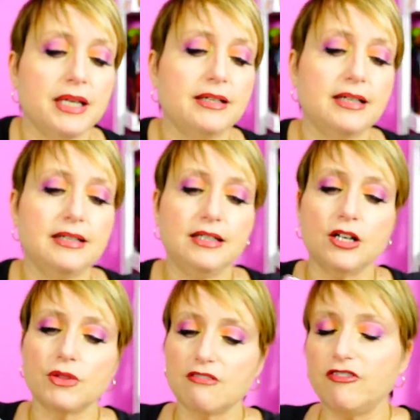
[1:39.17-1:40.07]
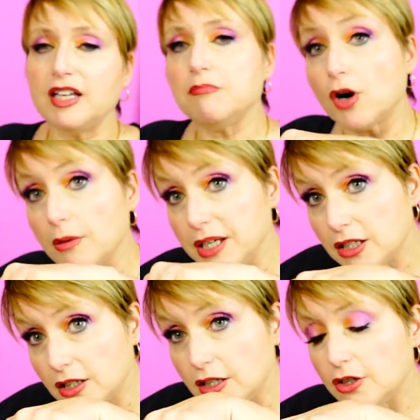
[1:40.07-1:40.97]
And then, you know, they fit in Barbie
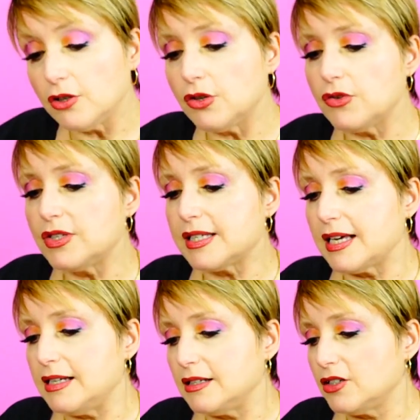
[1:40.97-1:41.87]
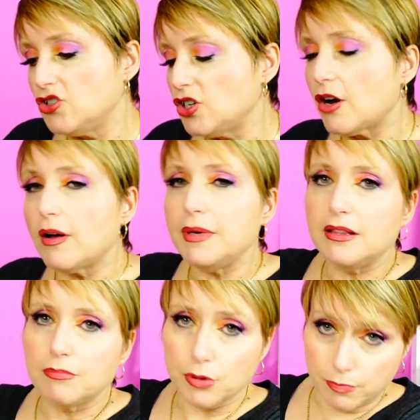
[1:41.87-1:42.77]
clothes. And cause you know, I mean,
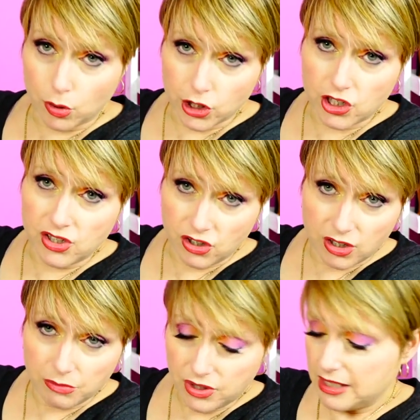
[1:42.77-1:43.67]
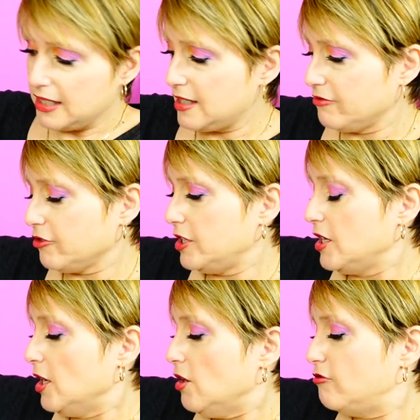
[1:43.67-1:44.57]
the proportions are completely different
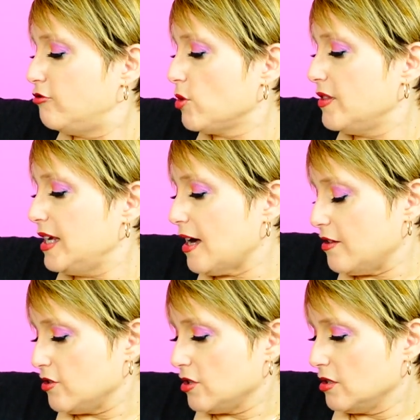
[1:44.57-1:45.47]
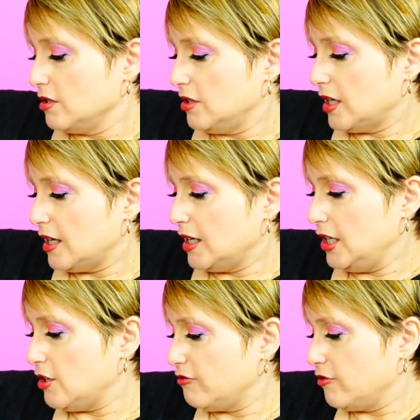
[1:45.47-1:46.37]
for the other, uh,
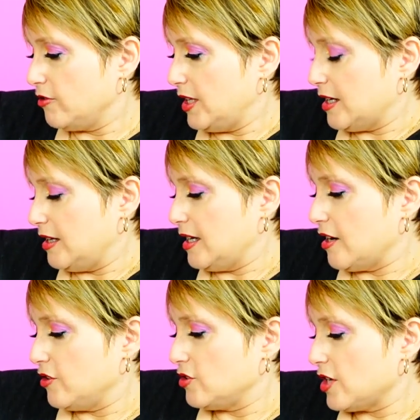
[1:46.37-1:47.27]
you know, for the, the other